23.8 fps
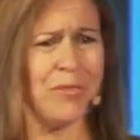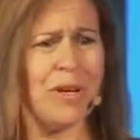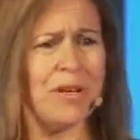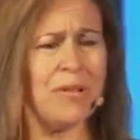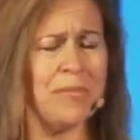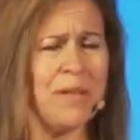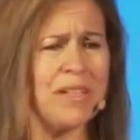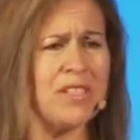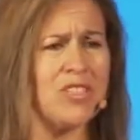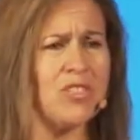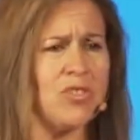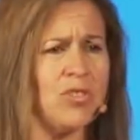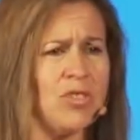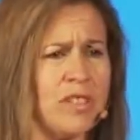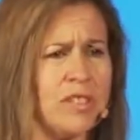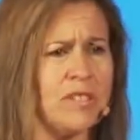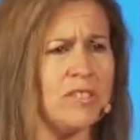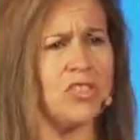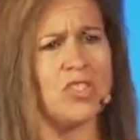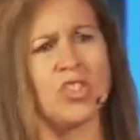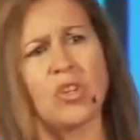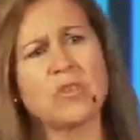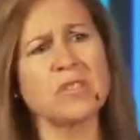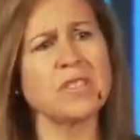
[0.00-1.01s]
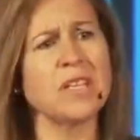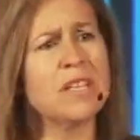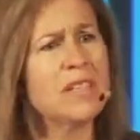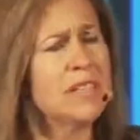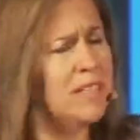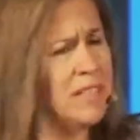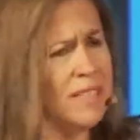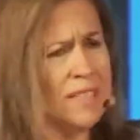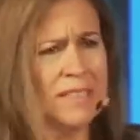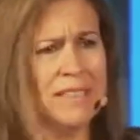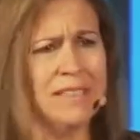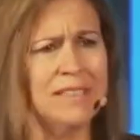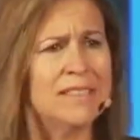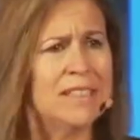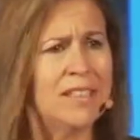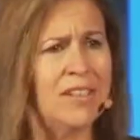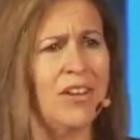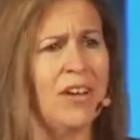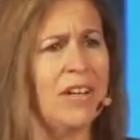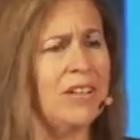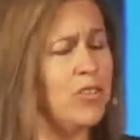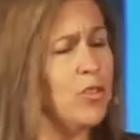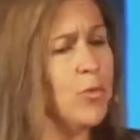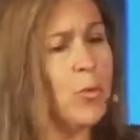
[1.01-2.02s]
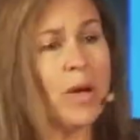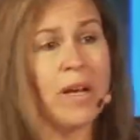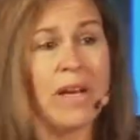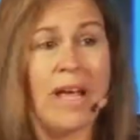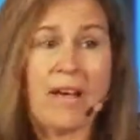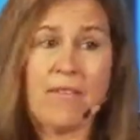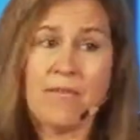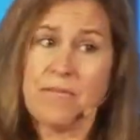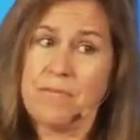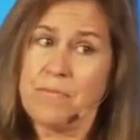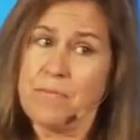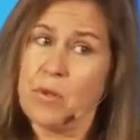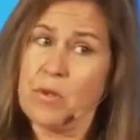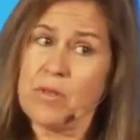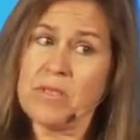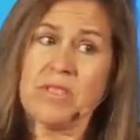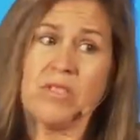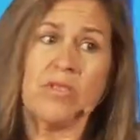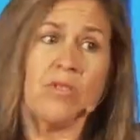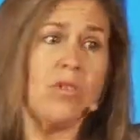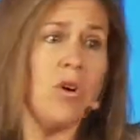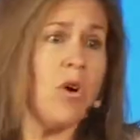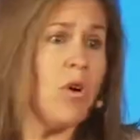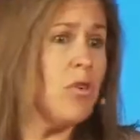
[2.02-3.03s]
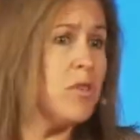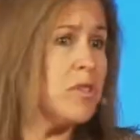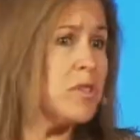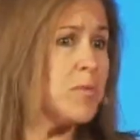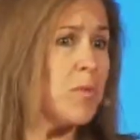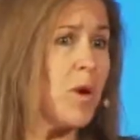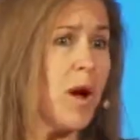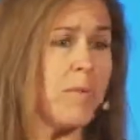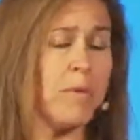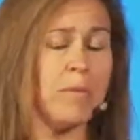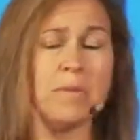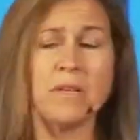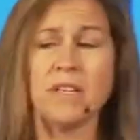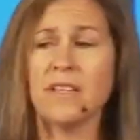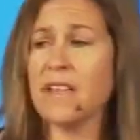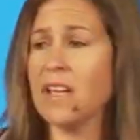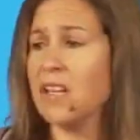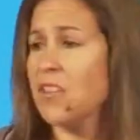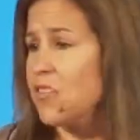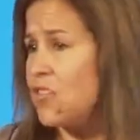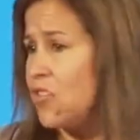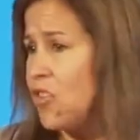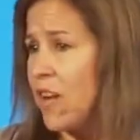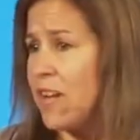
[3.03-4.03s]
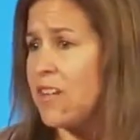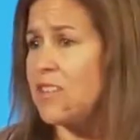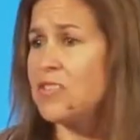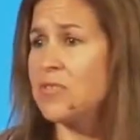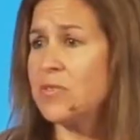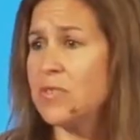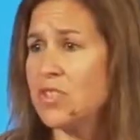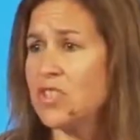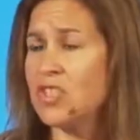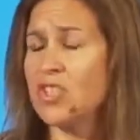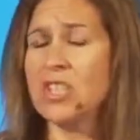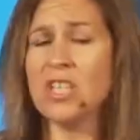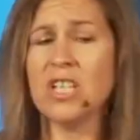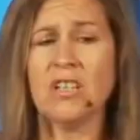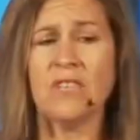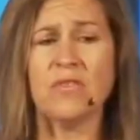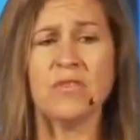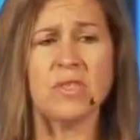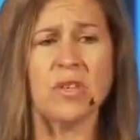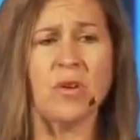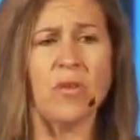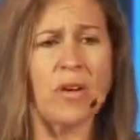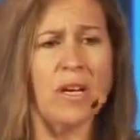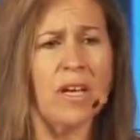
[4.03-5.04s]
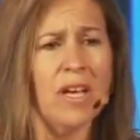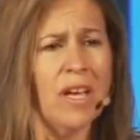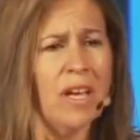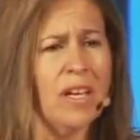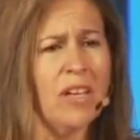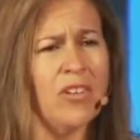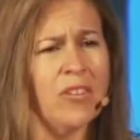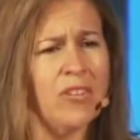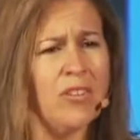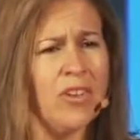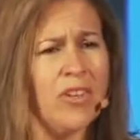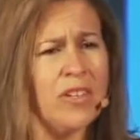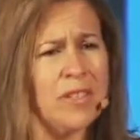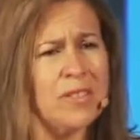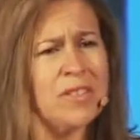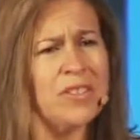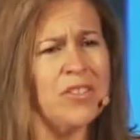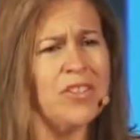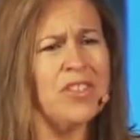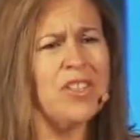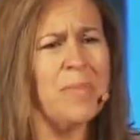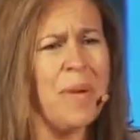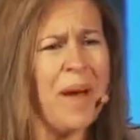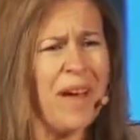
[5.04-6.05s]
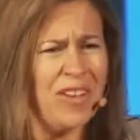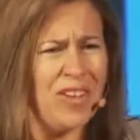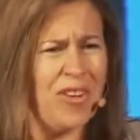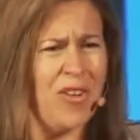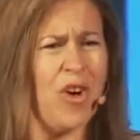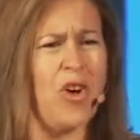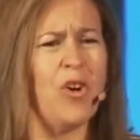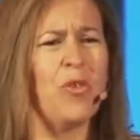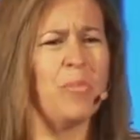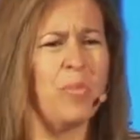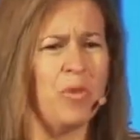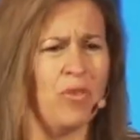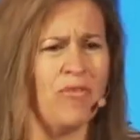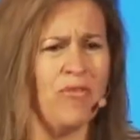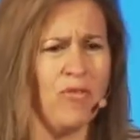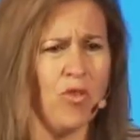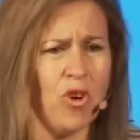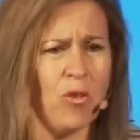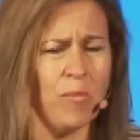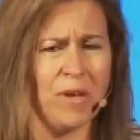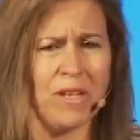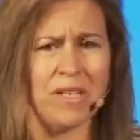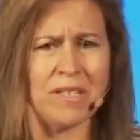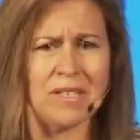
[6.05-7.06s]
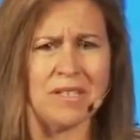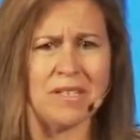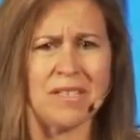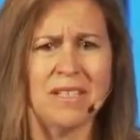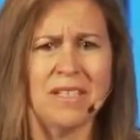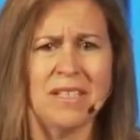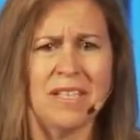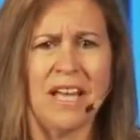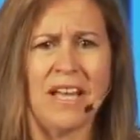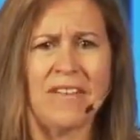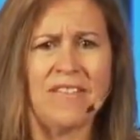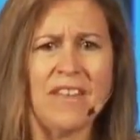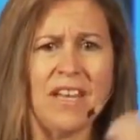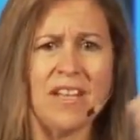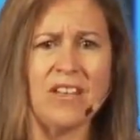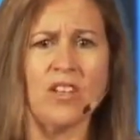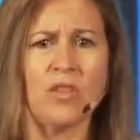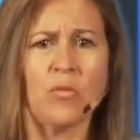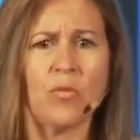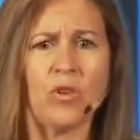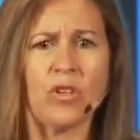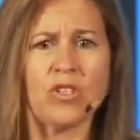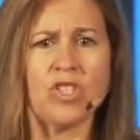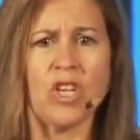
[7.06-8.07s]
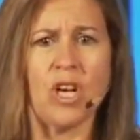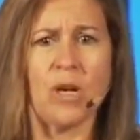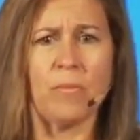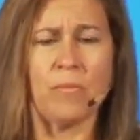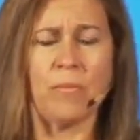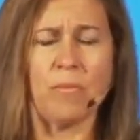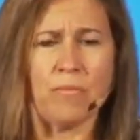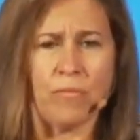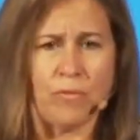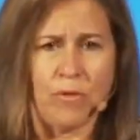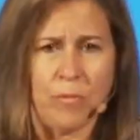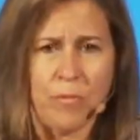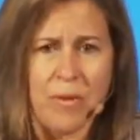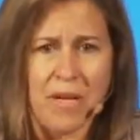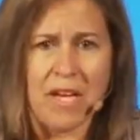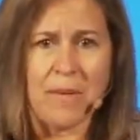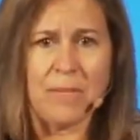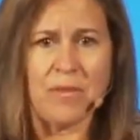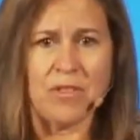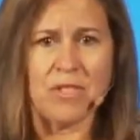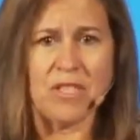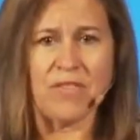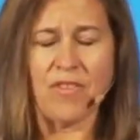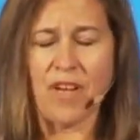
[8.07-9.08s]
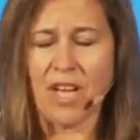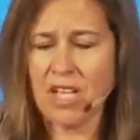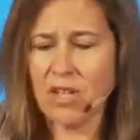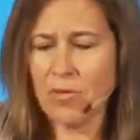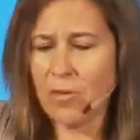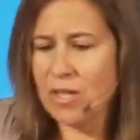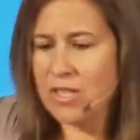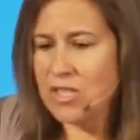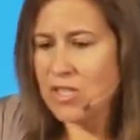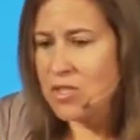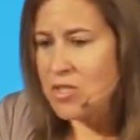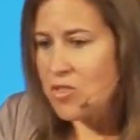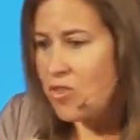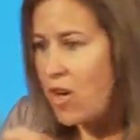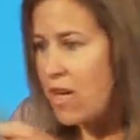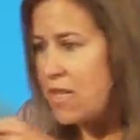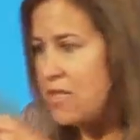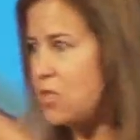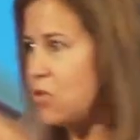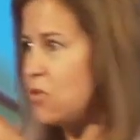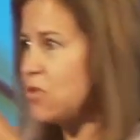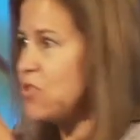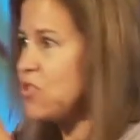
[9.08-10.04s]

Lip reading: want to make sure that shows that. You know, and you want to have personal goals probably that you're trying to achieve. So, you know, you're concerned about your own performance. At the end of the workshop, you pick up those evaluations, your eyes go